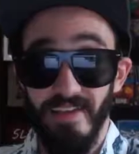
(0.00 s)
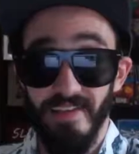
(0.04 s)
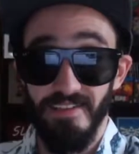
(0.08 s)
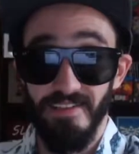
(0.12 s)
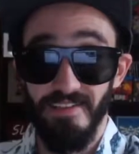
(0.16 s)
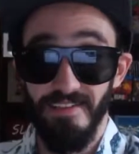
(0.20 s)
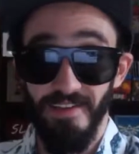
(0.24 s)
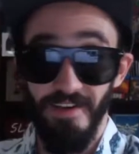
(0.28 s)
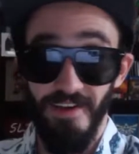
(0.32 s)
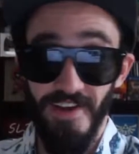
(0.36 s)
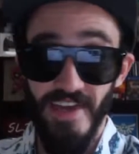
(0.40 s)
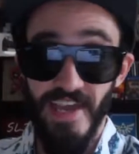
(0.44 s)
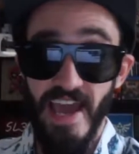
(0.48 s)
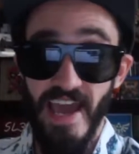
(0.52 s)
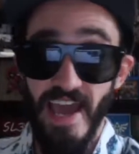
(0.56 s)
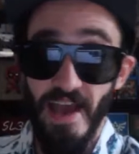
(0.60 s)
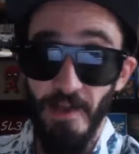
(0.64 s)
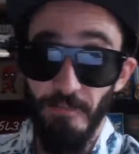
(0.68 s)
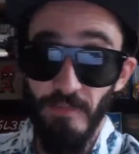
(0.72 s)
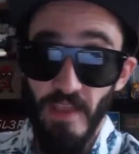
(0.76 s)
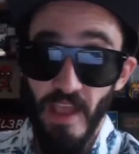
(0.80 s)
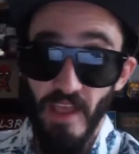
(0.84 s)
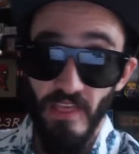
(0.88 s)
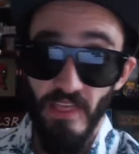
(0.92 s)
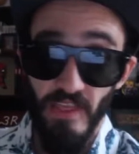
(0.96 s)
So yeah,
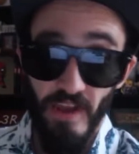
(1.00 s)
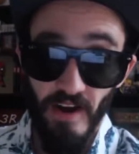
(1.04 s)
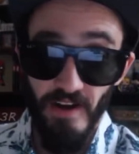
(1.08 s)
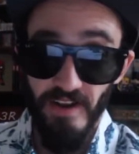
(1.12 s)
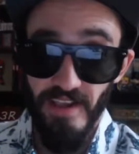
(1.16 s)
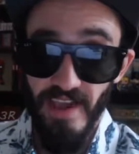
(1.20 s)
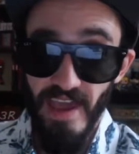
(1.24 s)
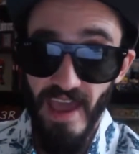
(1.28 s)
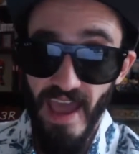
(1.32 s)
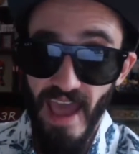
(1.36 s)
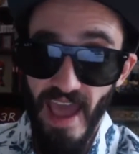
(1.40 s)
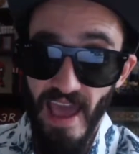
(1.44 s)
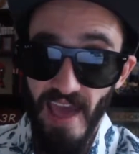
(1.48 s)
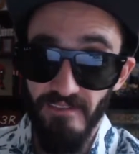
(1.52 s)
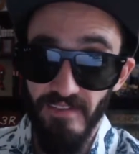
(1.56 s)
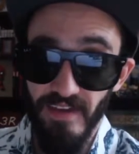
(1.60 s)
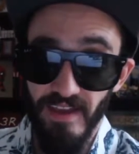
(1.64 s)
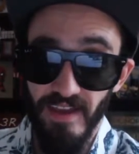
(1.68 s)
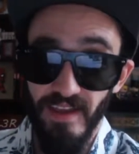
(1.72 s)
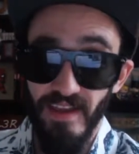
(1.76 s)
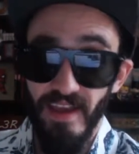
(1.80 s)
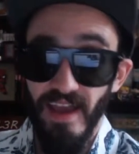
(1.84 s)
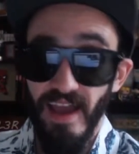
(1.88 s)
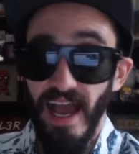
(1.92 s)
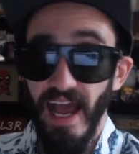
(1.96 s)
there you have
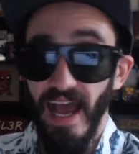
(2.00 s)
it.